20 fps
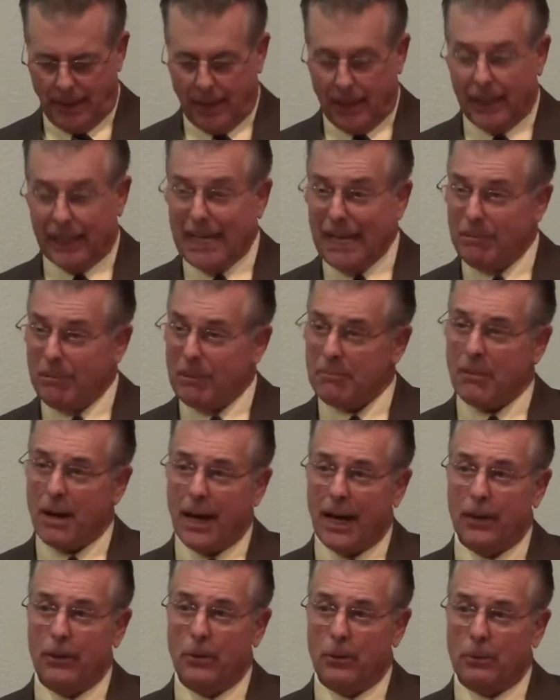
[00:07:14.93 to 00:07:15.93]
Keep in
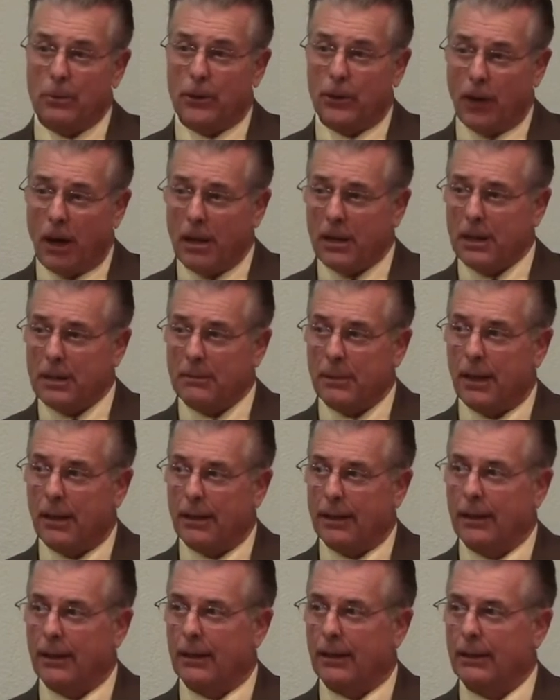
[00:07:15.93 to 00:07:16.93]
mind who we're talking about
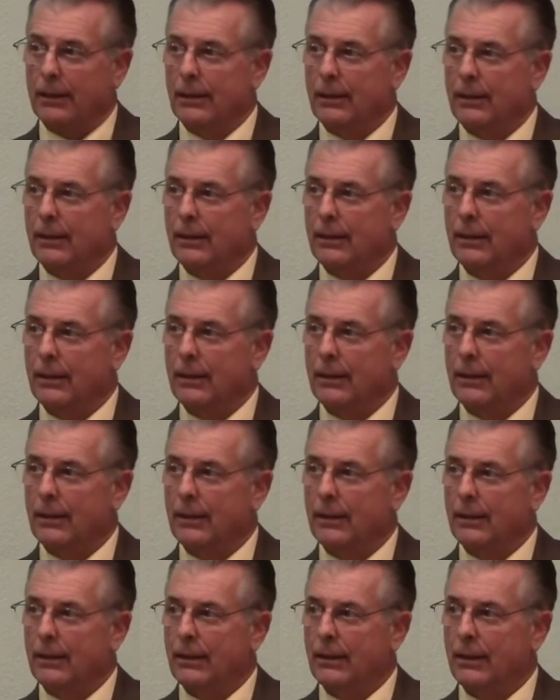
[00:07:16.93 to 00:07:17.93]
here.
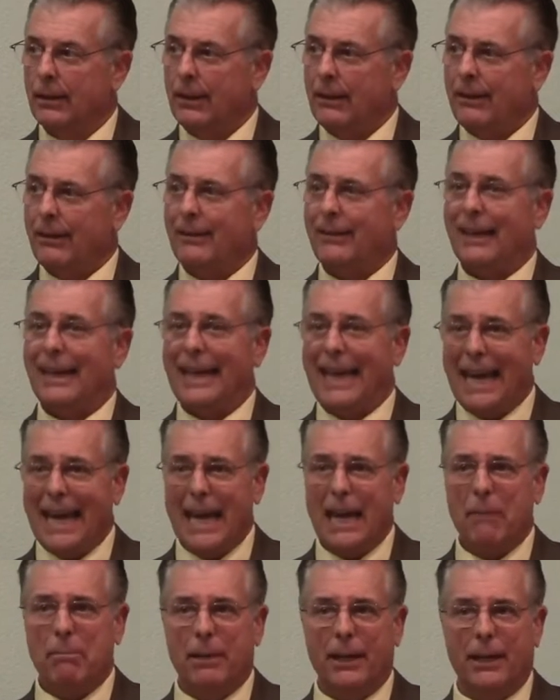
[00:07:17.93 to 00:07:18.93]
This is a
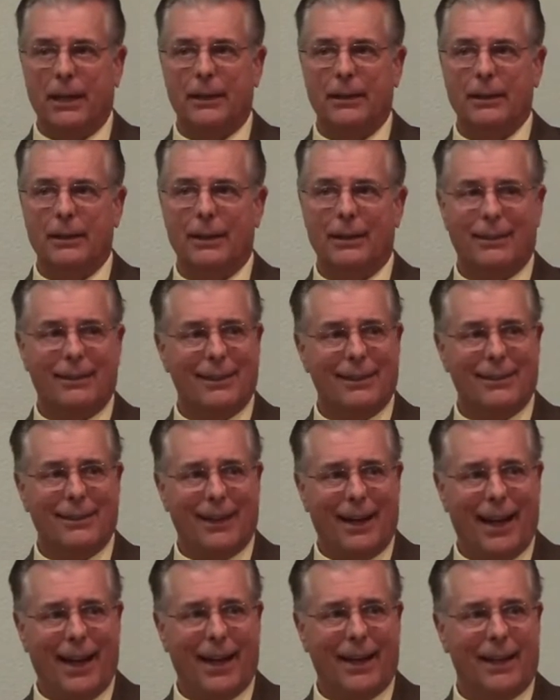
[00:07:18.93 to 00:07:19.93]
kingpin in
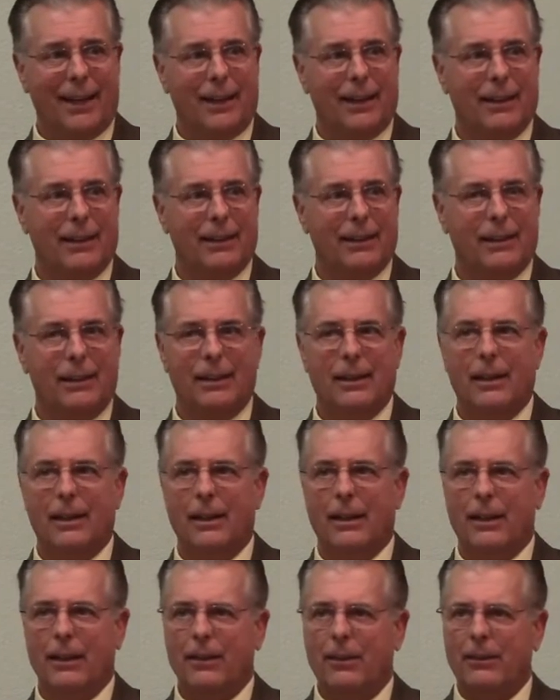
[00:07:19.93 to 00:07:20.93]
society.
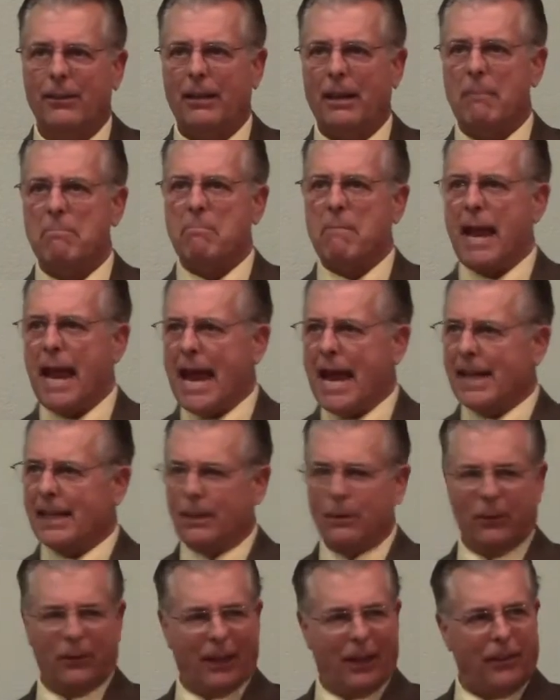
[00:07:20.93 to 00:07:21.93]
This is a man
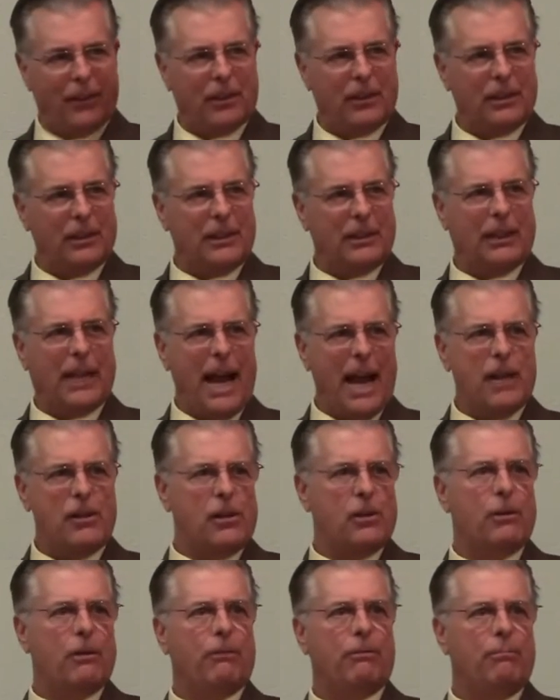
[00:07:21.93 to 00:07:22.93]
that was a
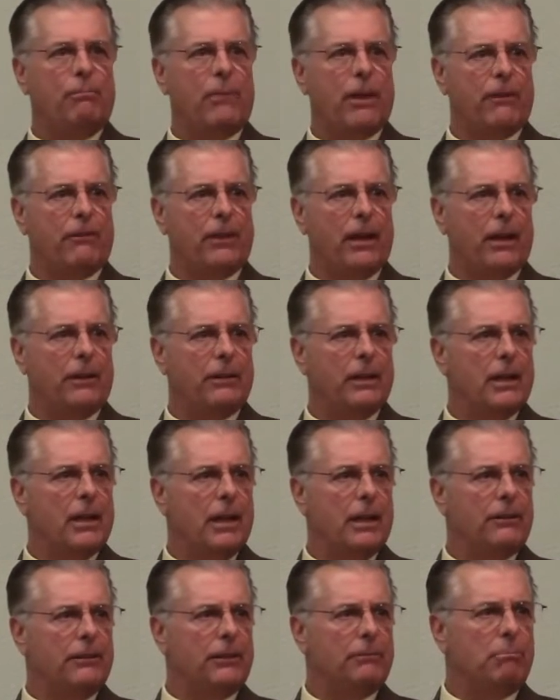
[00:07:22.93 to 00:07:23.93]
statue
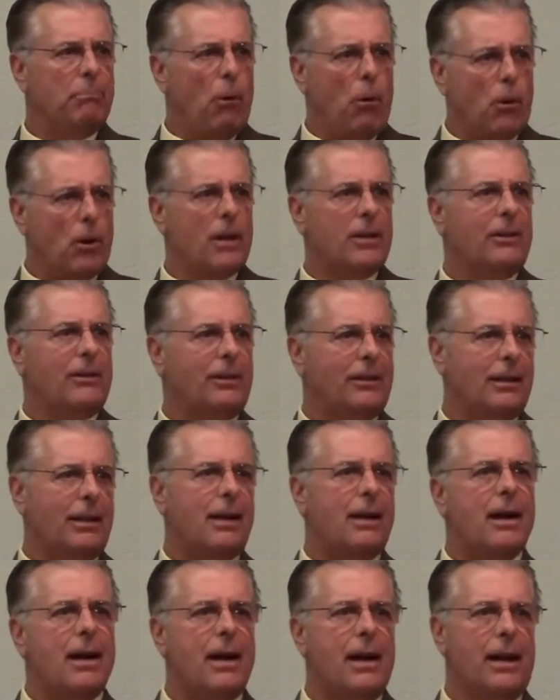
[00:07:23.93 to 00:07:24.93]
of importance to
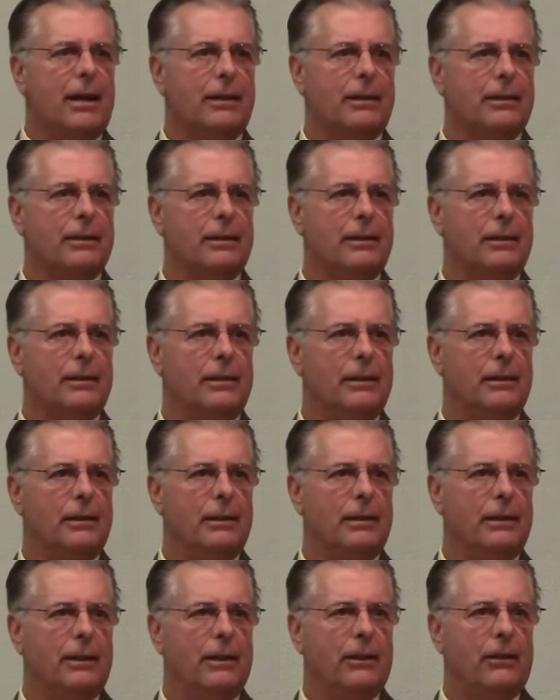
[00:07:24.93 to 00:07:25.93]
God.
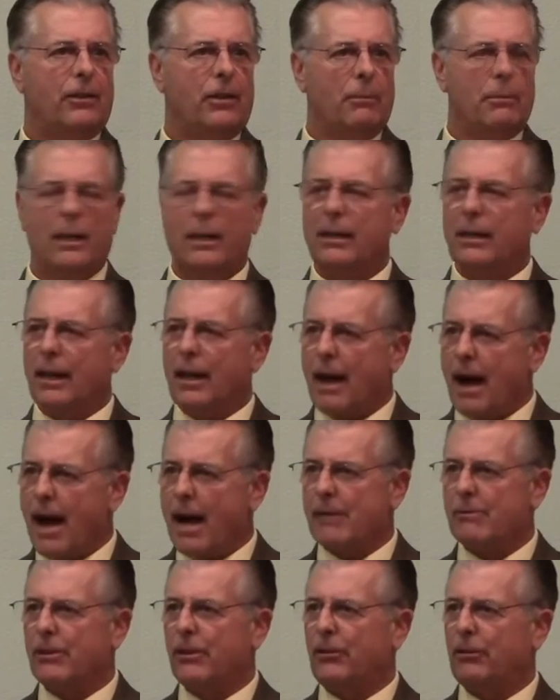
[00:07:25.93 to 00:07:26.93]
Somebody that
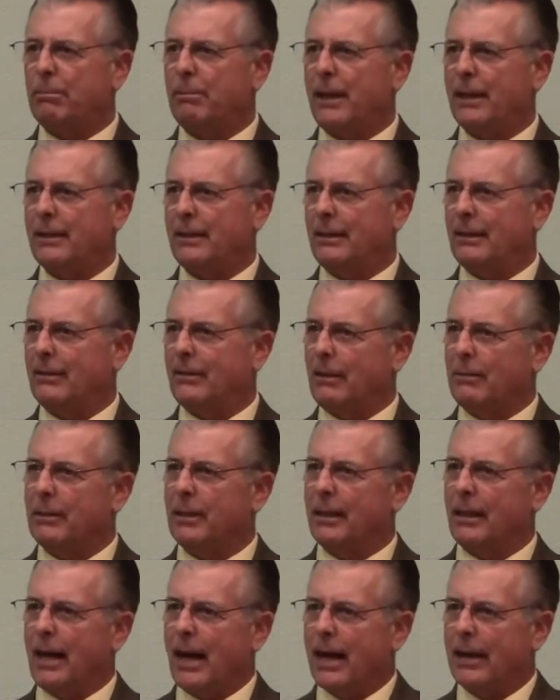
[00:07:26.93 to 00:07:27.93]
God respected and somebody
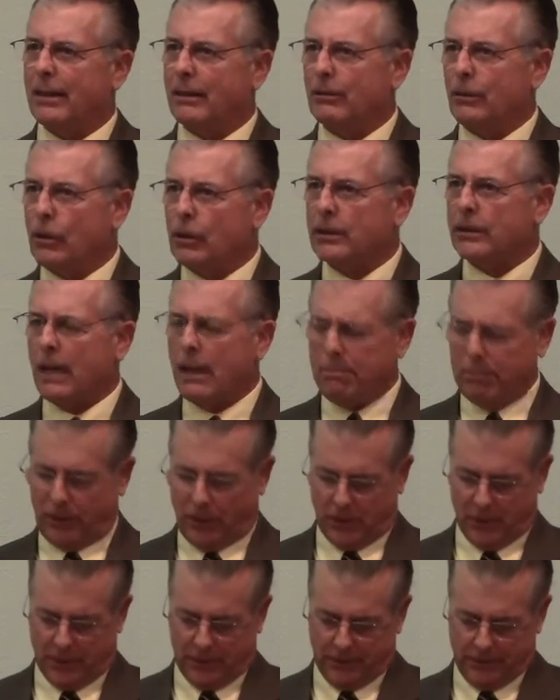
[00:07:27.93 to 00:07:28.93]
God that looked up
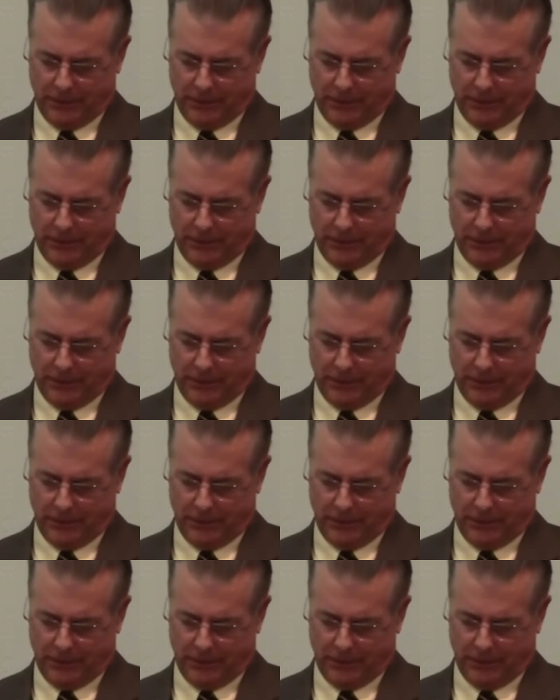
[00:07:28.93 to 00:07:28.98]
to.